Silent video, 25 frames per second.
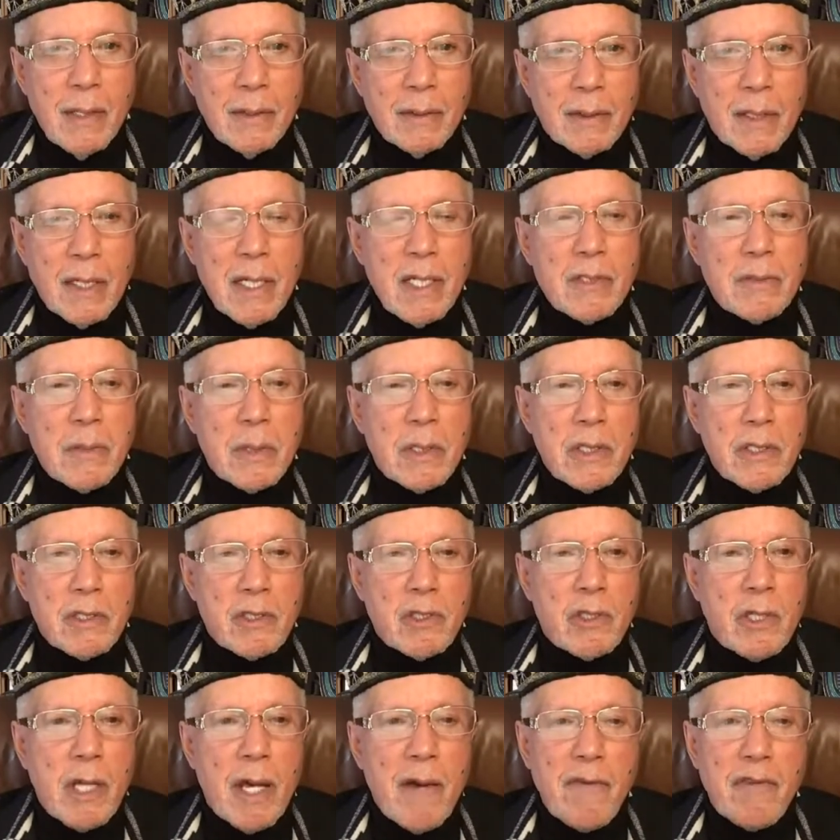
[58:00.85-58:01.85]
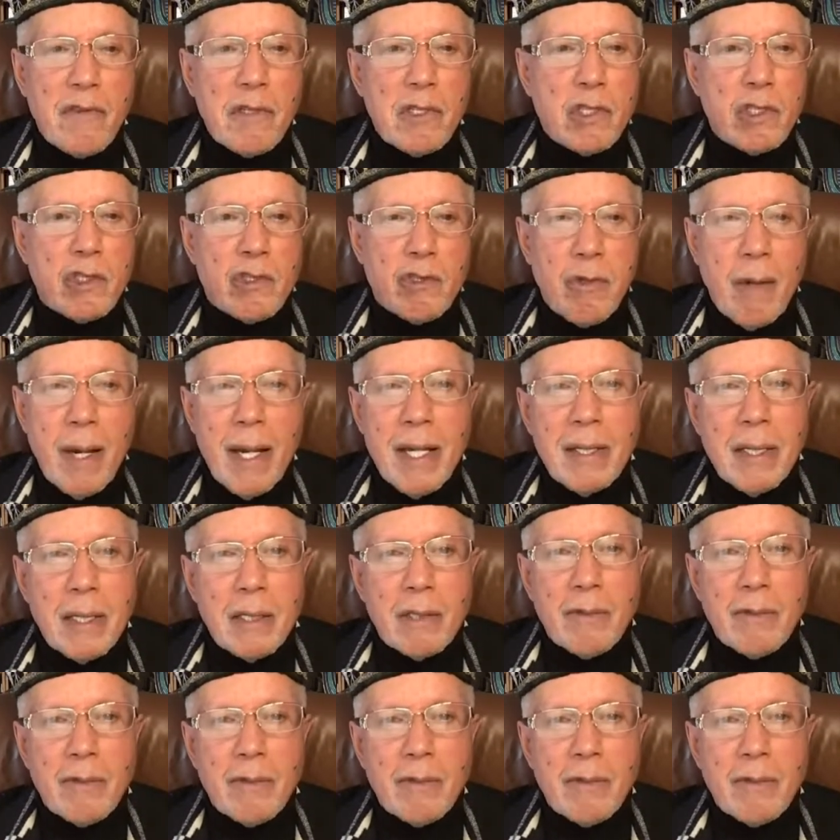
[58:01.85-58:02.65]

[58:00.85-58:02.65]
These were the toughest training